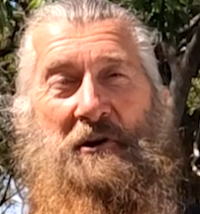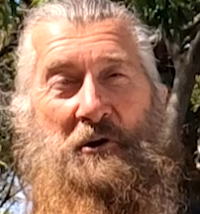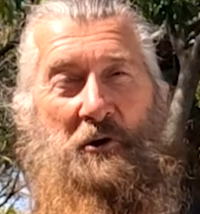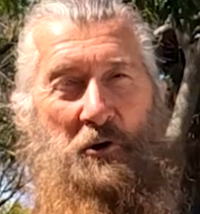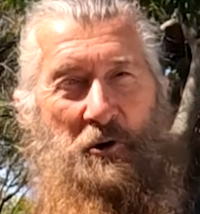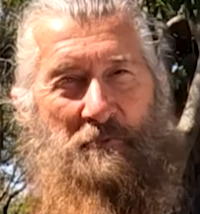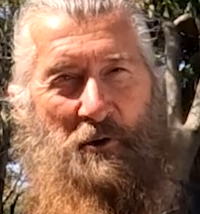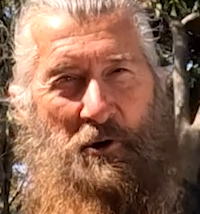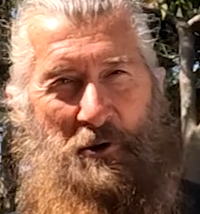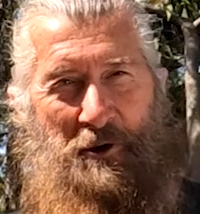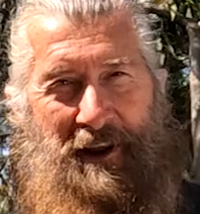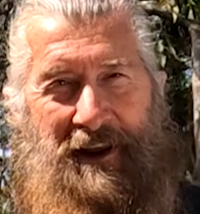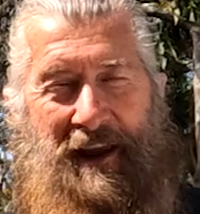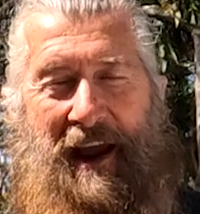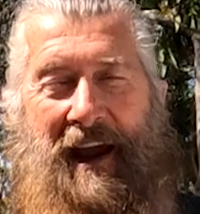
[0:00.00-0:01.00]
Good
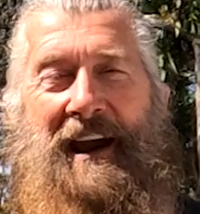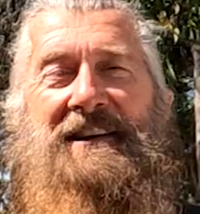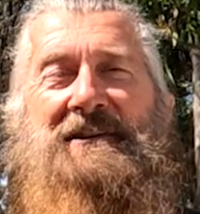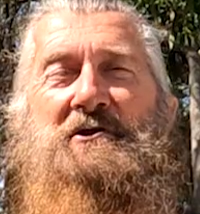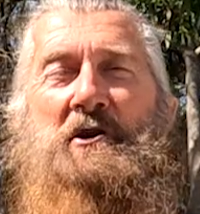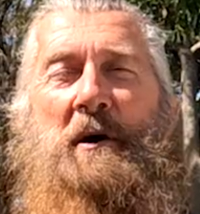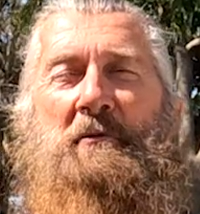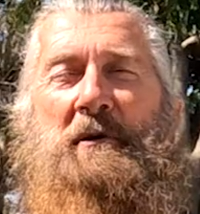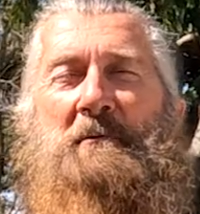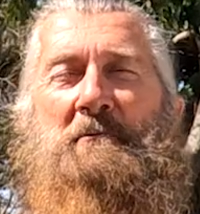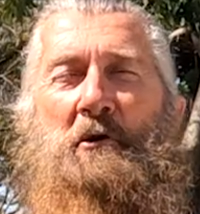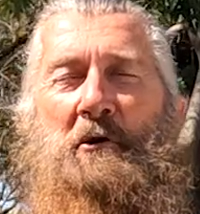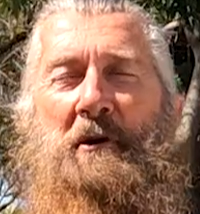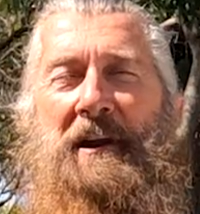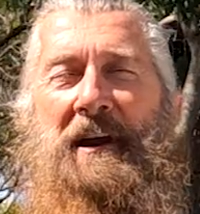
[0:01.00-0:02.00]
morning and top of the
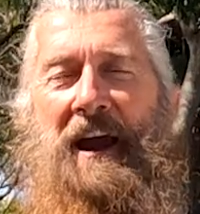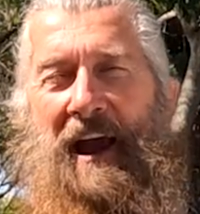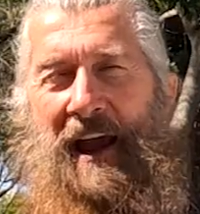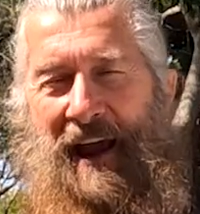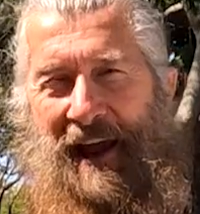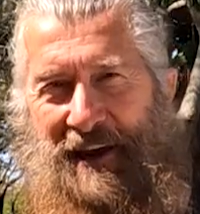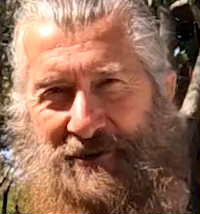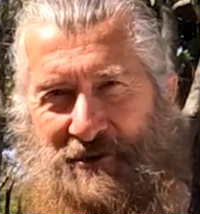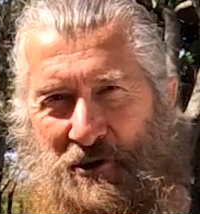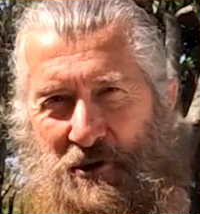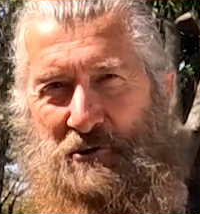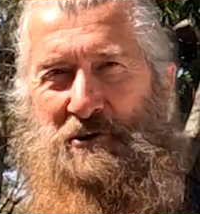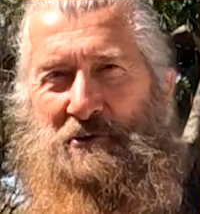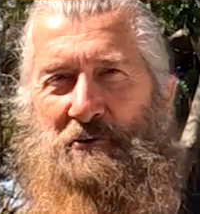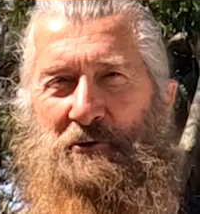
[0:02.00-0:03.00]
morning as
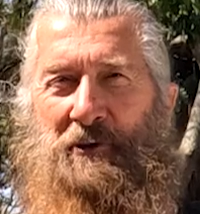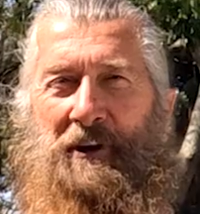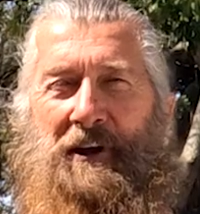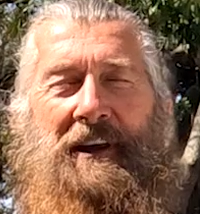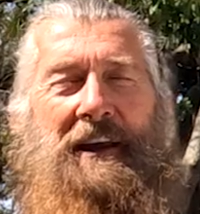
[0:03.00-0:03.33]
usual.